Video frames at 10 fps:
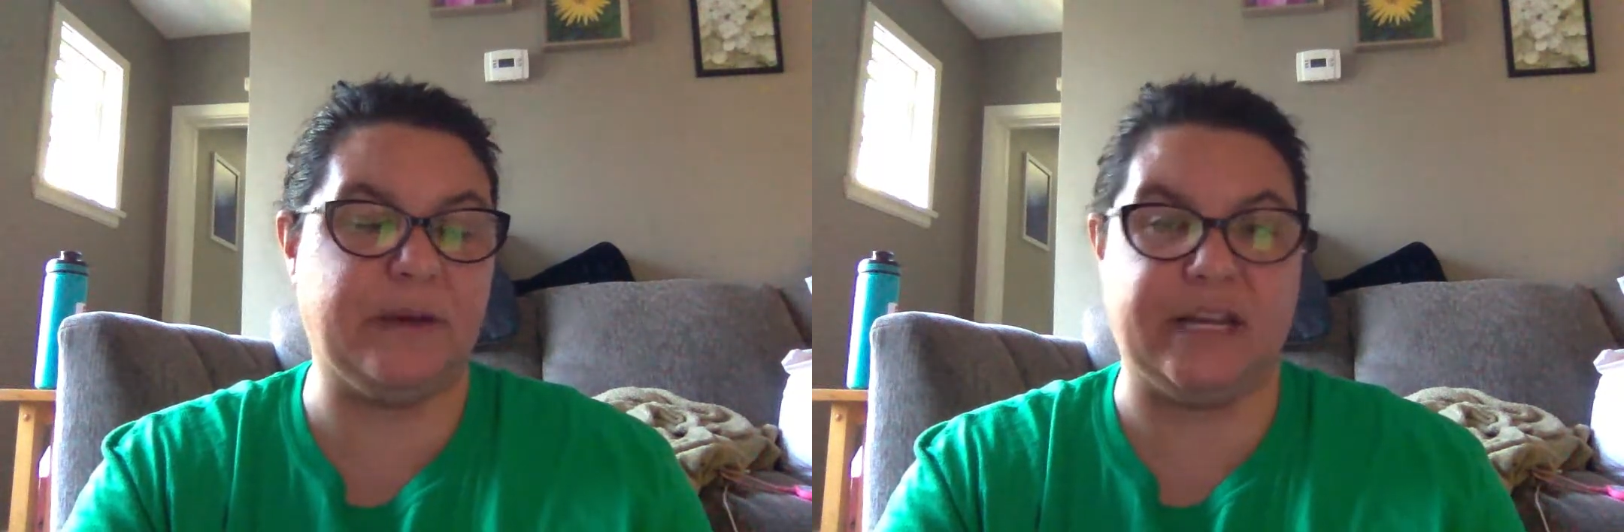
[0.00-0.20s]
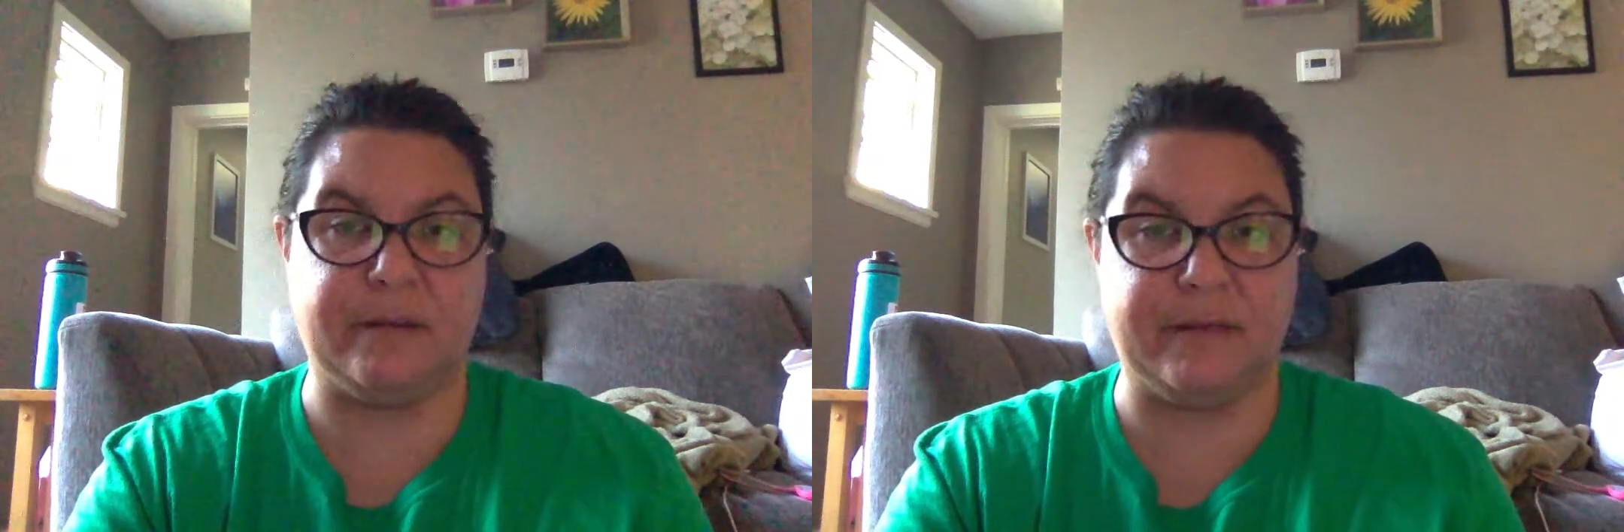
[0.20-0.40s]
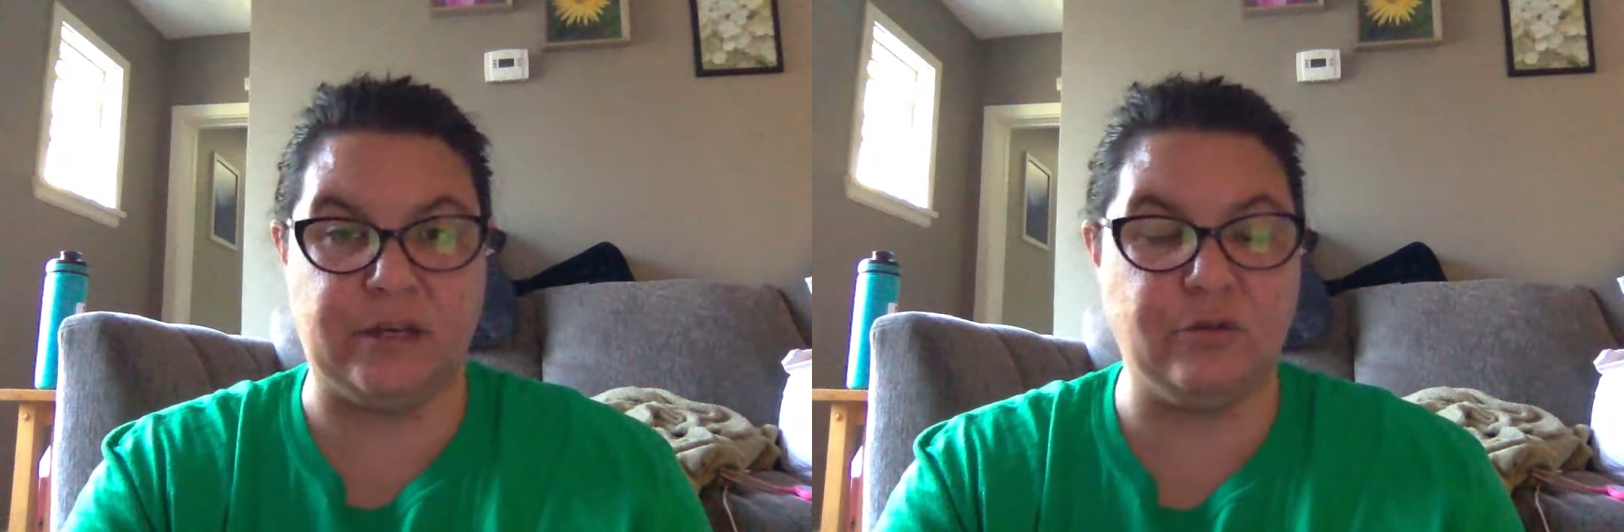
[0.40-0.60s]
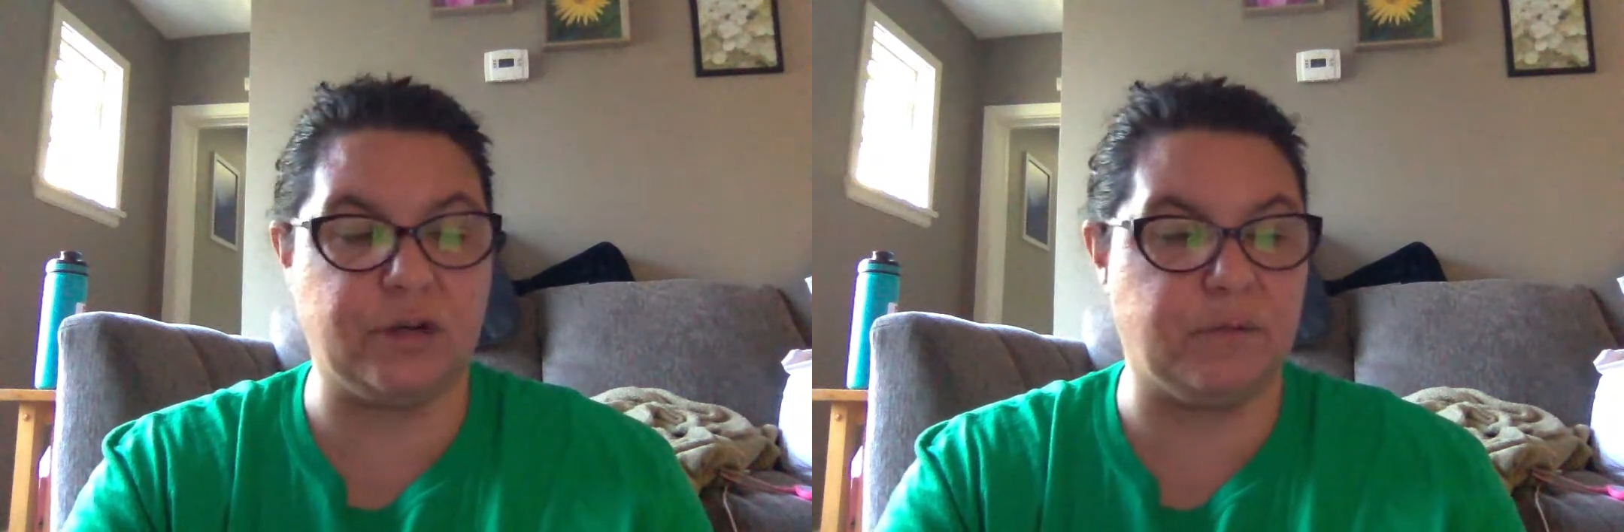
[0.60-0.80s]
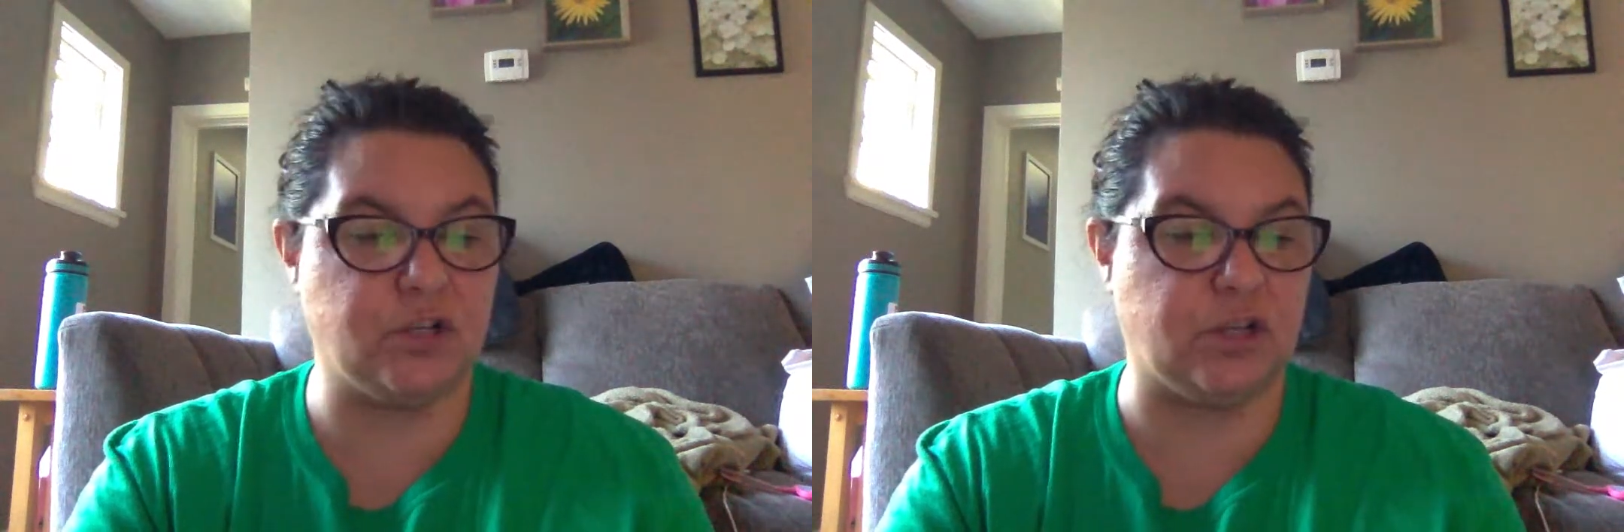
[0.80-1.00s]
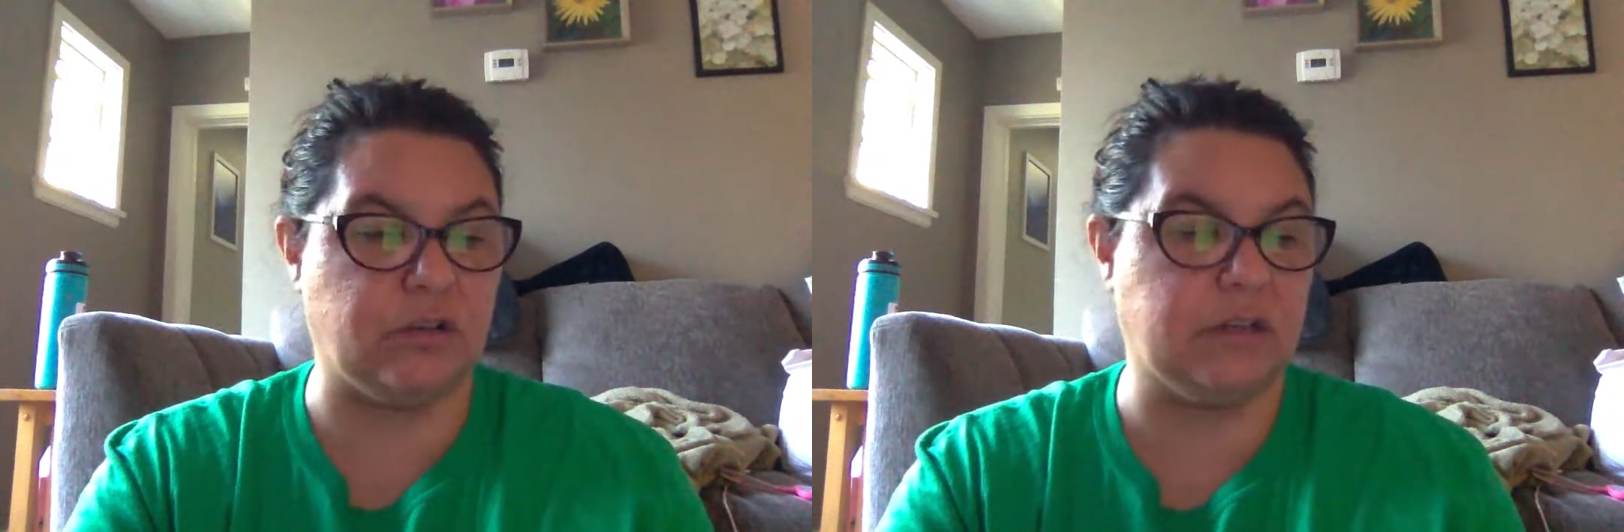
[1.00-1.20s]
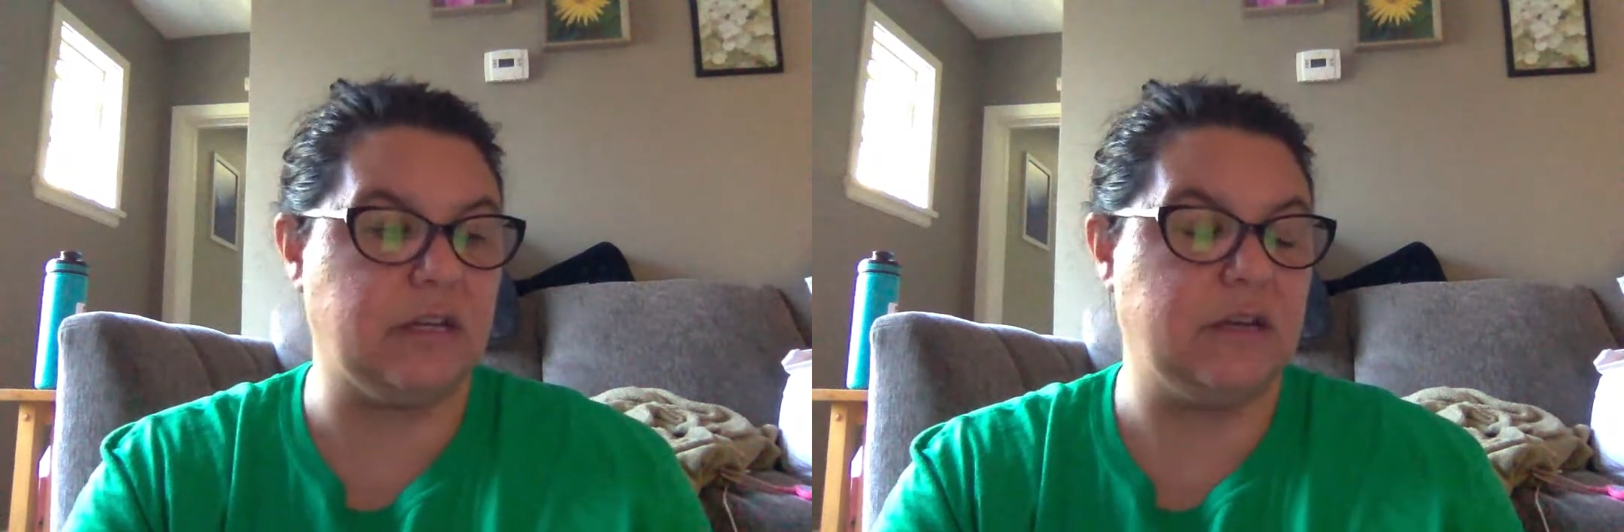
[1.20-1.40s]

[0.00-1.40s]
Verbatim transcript: bike in my new commercial.